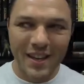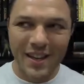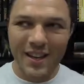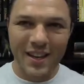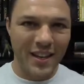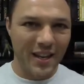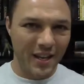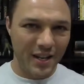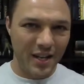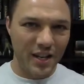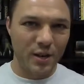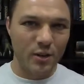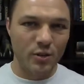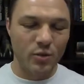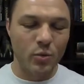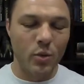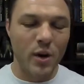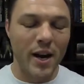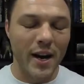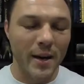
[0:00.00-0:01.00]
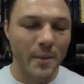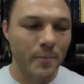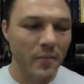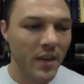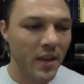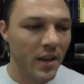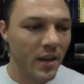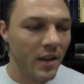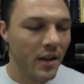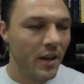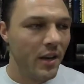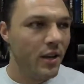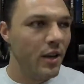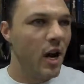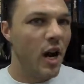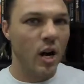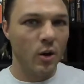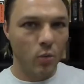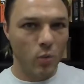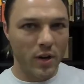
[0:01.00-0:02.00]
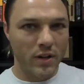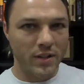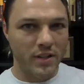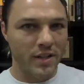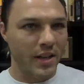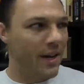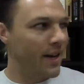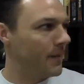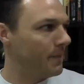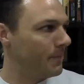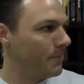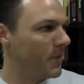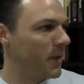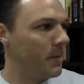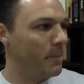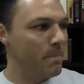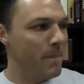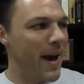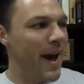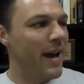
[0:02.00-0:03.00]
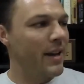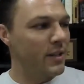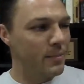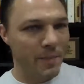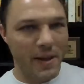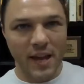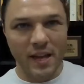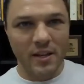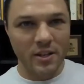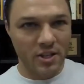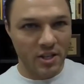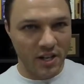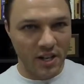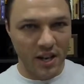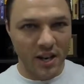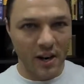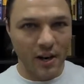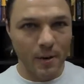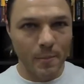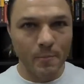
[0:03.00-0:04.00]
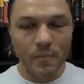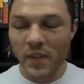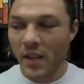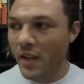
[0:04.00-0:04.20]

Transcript: And here's why. On one side, mass managed care.